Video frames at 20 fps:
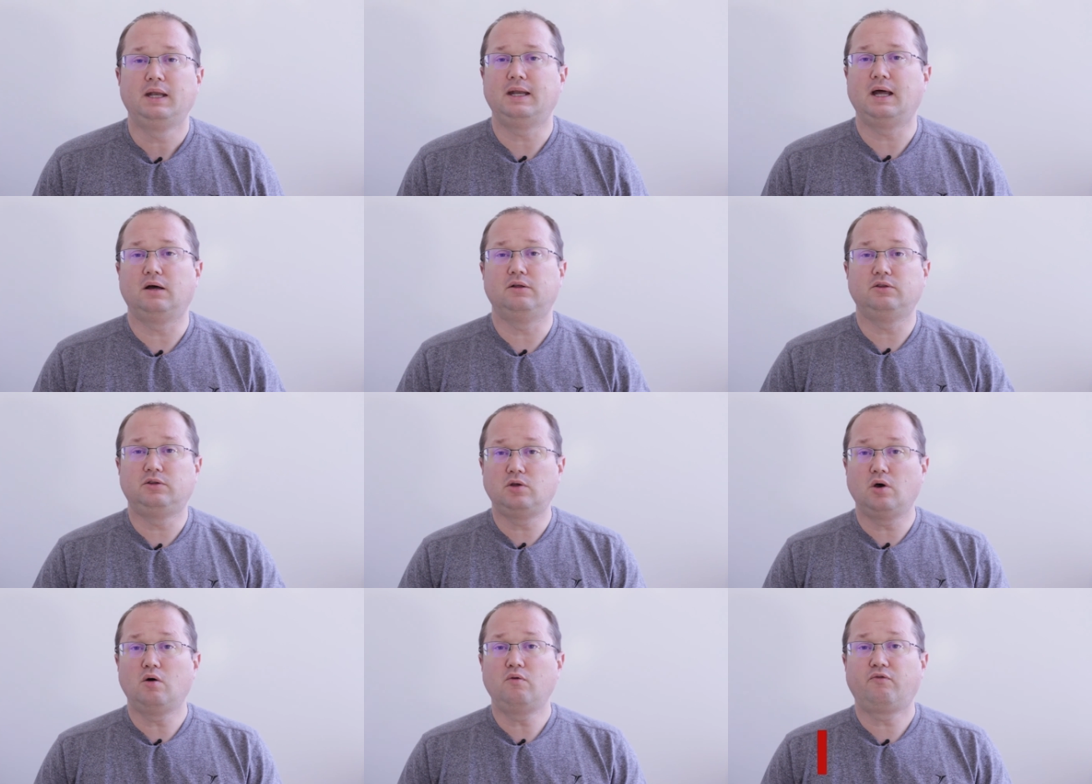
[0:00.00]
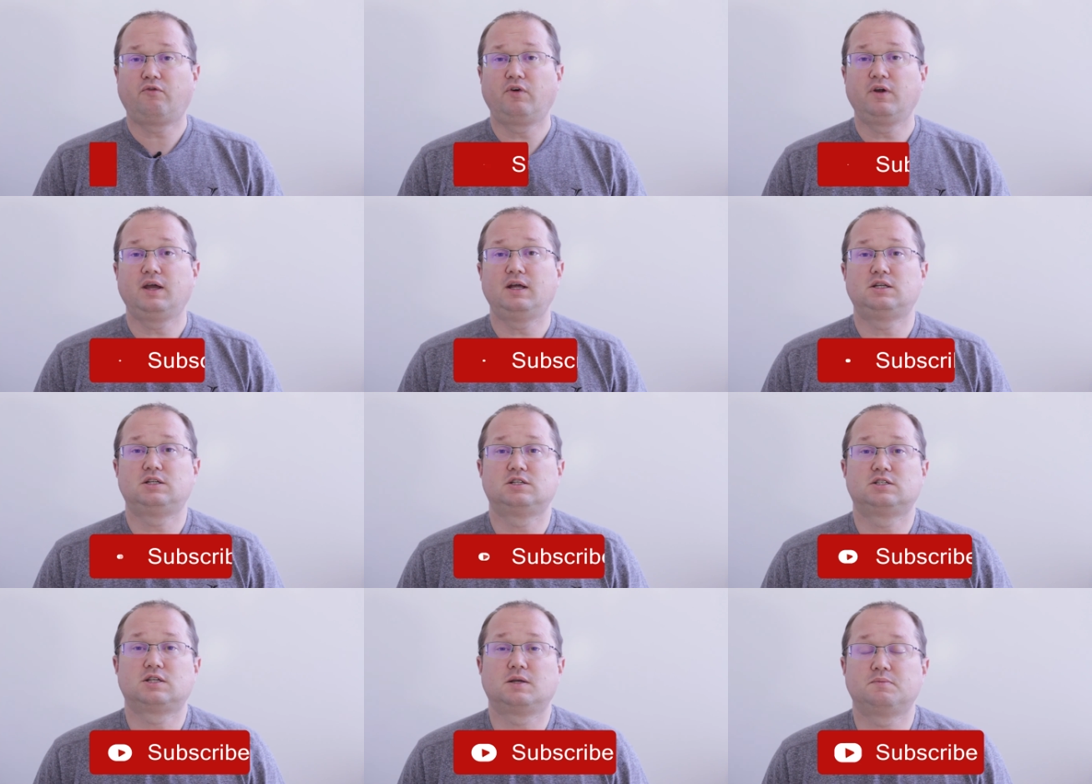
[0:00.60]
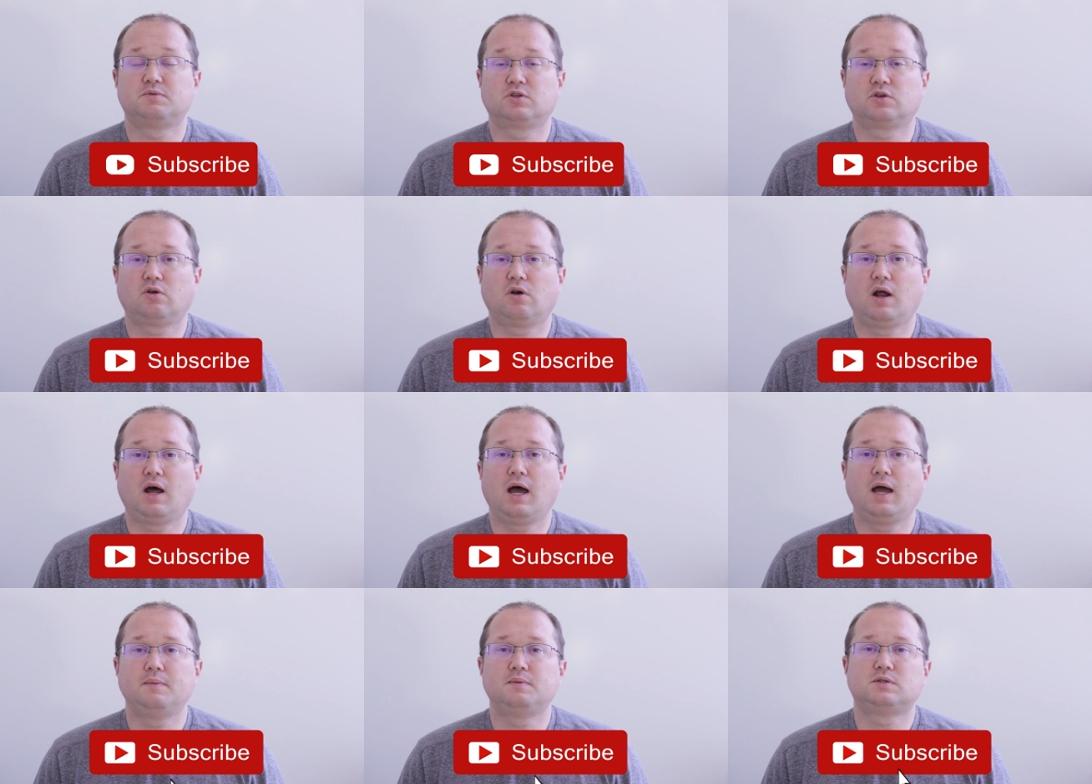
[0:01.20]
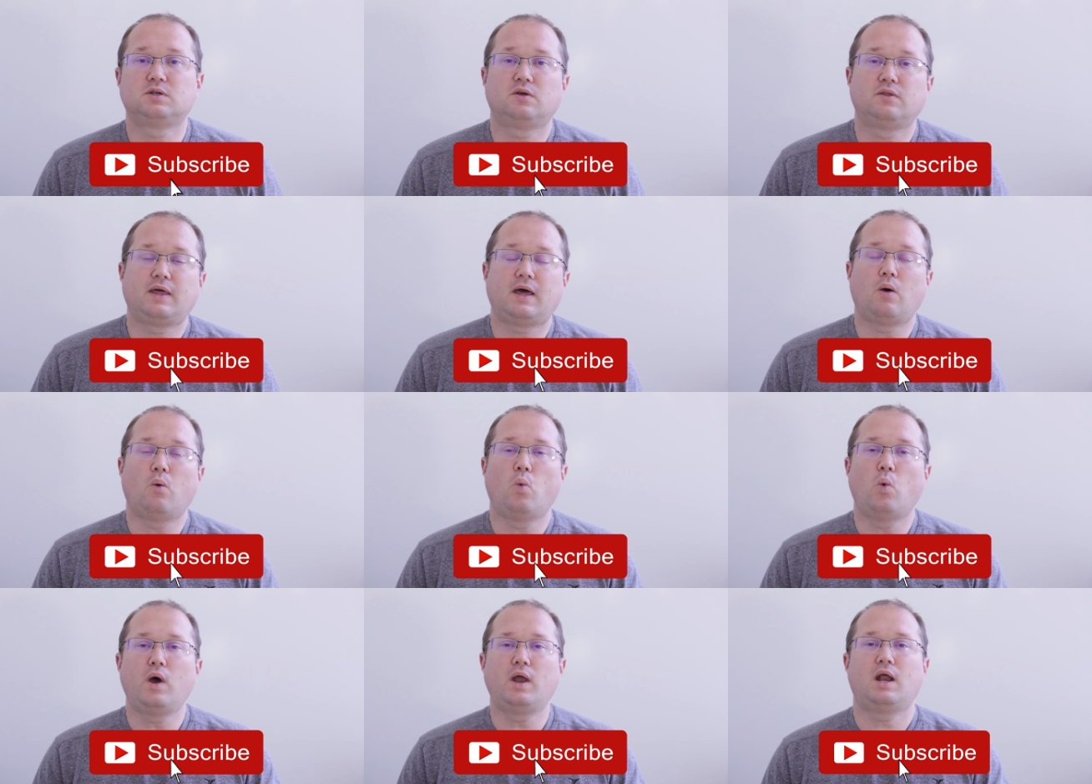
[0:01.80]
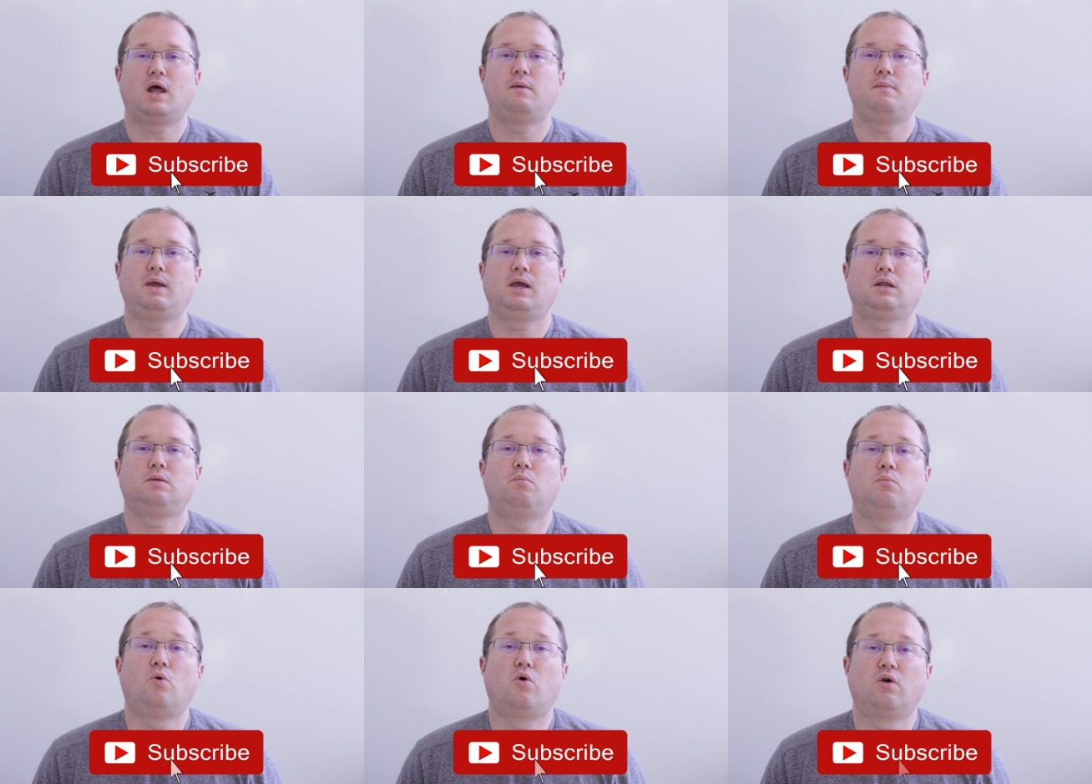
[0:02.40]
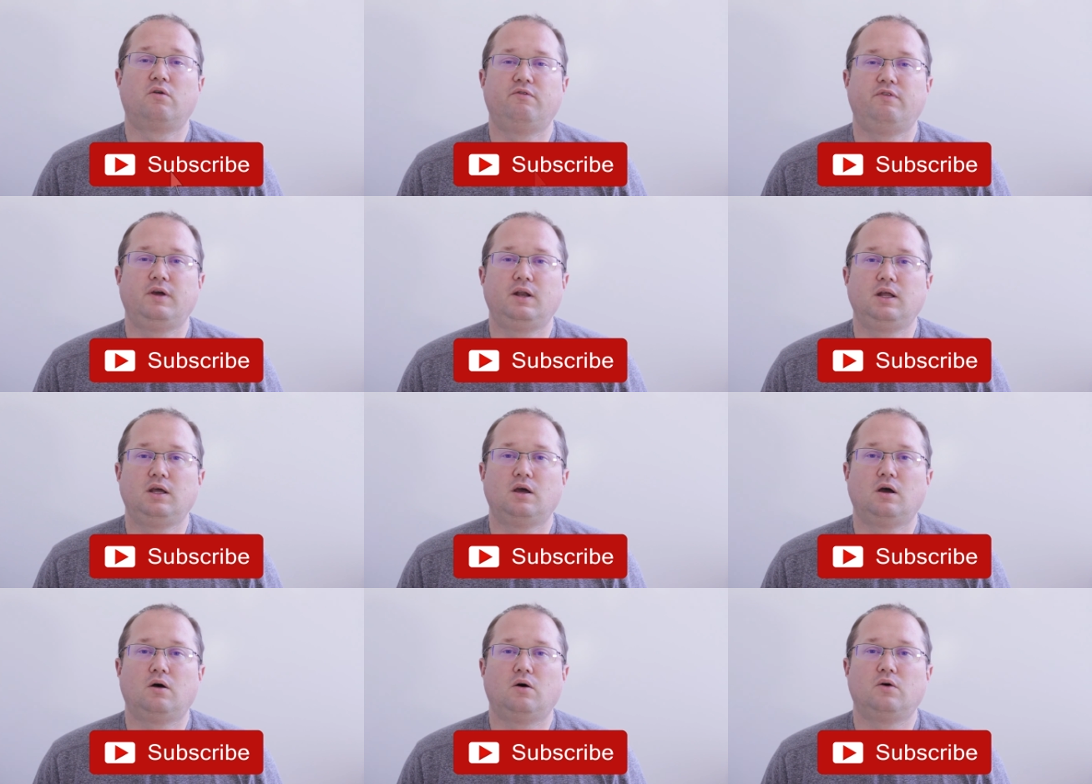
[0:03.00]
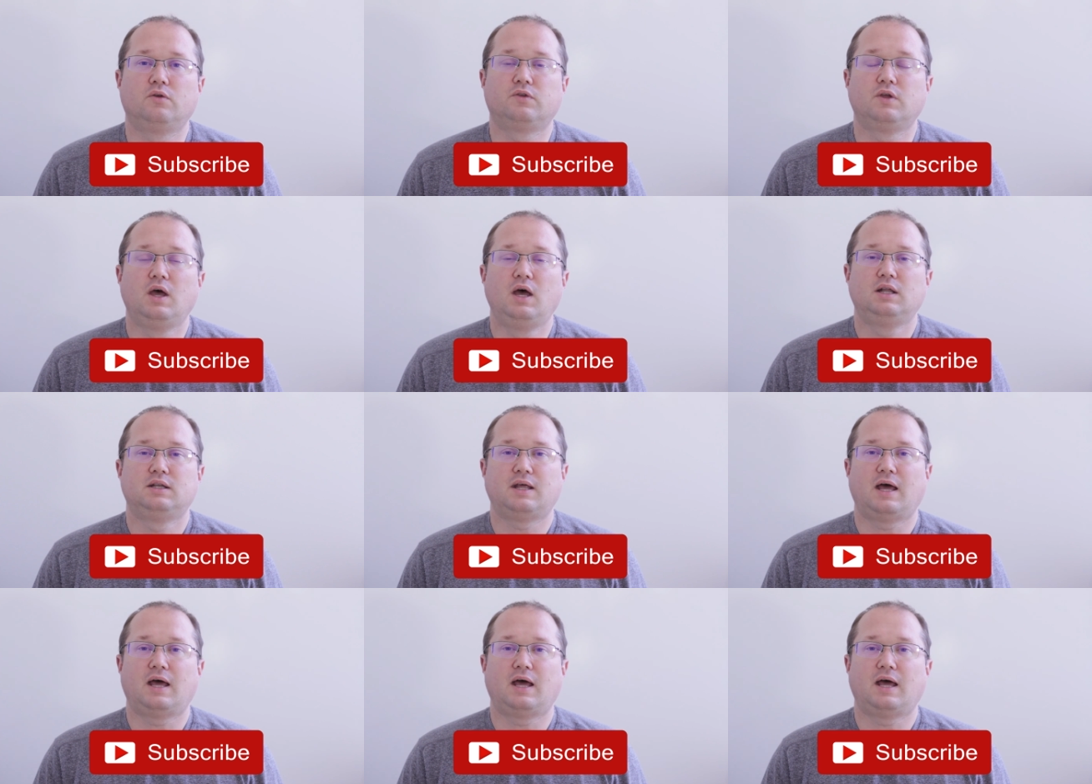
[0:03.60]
Now, don't forget to subscribe so that when I make more videos